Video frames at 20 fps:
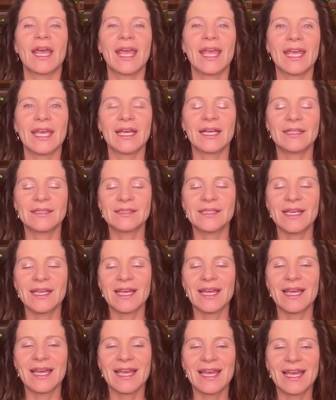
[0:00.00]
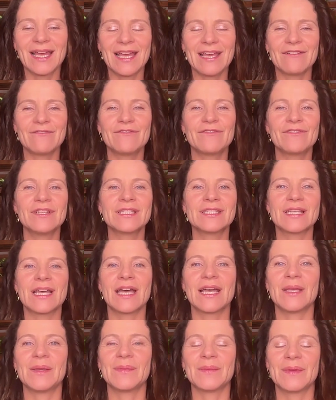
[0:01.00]
And every
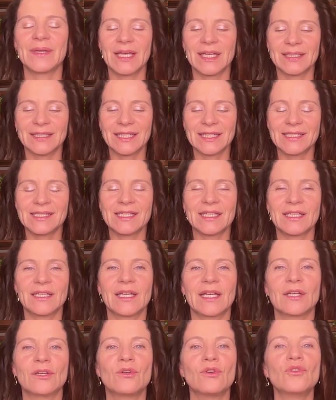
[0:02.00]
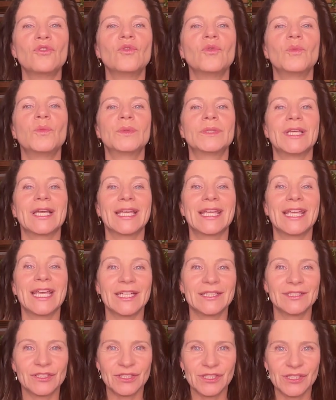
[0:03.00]
time there is a group that
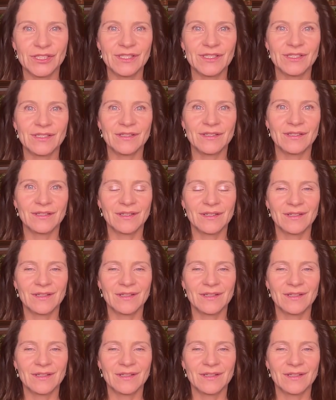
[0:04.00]
gathers,